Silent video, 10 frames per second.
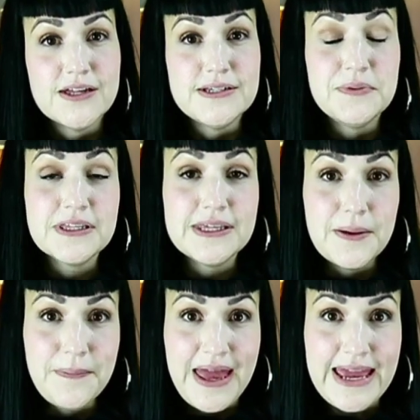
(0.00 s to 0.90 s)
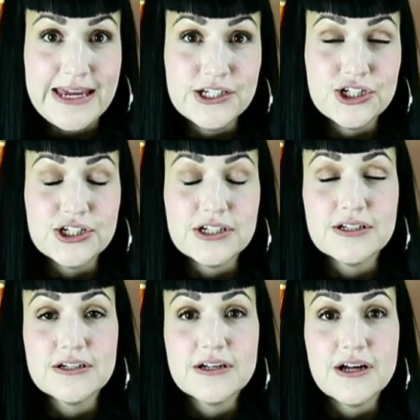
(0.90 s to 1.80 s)
Typically a page,
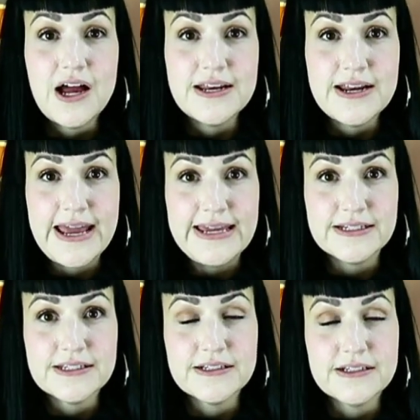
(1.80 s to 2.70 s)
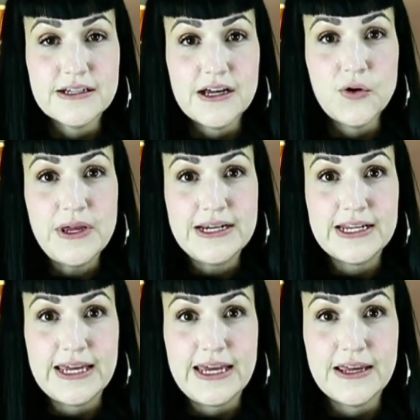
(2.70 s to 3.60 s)
a knight, a queen, and a
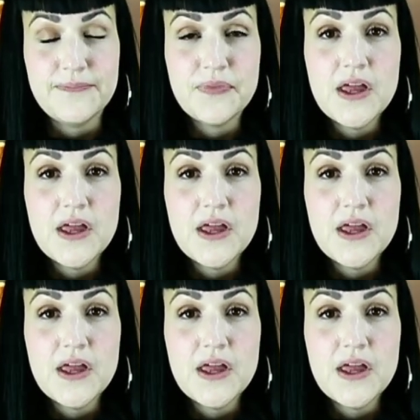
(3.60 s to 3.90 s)
king.